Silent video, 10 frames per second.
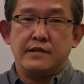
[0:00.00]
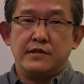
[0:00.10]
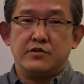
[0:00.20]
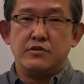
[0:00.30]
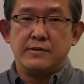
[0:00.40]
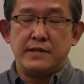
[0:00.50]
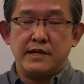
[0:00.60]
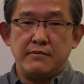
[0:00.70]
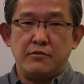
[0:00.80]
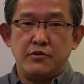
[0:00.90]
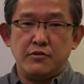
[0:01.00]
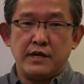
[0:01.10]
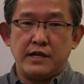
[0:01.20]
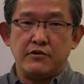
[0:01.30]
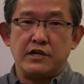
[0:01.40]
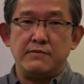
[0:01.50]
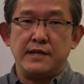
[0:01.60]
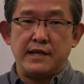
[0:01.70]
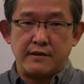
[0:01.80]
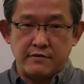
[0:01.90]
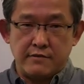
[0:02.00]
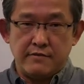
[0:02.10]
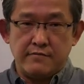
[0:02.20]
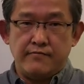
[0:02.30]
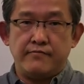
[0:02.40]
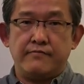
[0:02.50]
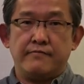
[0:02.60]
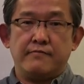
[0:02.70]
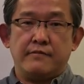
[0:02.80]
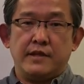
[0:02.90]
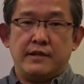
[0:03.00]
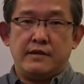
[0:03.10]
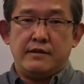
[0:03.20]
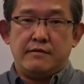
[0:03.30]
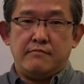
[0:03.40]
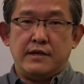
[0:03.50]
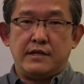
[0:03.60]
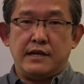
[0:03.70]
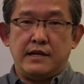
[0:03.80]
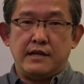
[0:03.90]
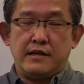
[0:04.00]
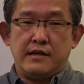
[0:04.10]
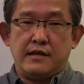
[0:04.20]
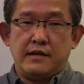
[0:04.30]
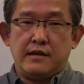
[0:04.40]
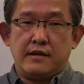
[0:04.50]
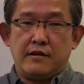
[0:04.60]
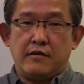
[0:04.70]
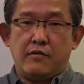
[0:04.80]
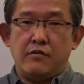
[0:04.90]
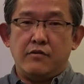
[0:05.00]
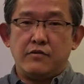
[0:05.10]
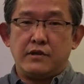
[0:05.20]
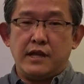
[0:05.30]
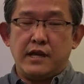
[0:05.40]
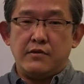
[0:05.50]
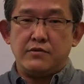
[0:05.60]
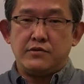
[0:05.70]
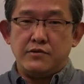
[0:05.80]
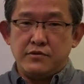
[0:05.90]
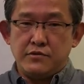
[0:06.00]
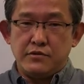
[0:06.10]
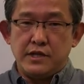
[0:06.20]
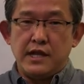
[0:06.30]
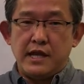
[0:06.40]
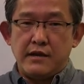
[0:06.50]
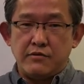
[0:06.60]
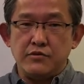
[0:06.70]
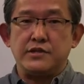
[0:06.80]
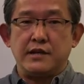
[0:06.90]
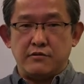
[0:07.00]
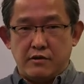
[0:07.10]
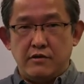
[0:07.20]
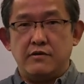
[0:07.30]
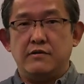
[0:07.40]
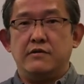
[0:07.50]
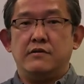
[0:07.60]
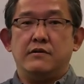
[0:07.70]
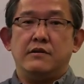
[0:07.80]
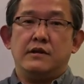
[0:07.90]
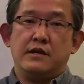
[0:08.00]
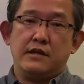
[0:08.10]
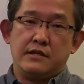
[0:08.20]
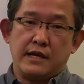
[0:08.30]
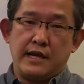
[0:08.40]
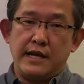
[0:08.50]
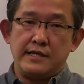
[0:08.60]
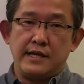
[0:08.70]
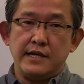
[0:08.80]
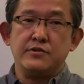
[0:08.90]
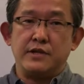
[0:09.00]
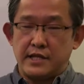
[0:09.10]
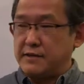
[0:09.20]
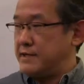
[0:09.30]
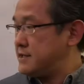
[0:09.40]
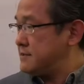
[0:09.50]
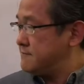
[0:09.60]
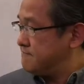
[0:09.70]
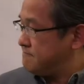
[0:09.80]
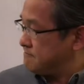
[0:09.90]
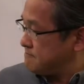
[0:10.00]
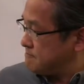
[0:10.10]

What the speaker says: To reduce transportation Muda, it's necessary to make improvements, such as deciding the flow and layout based on the sequence of processes.